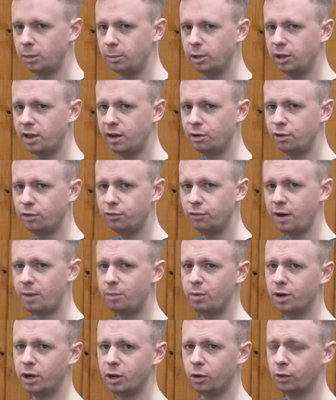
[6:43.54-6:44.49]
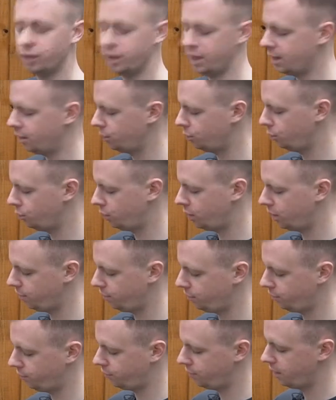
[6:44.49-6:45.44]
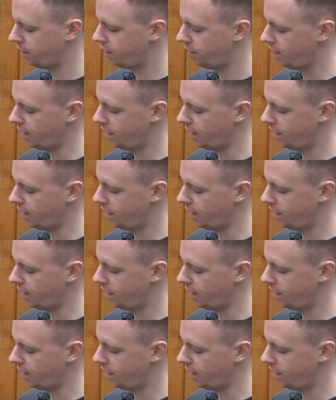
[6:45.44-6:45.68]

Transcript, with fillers: double layer of fabric on the ankle cuff.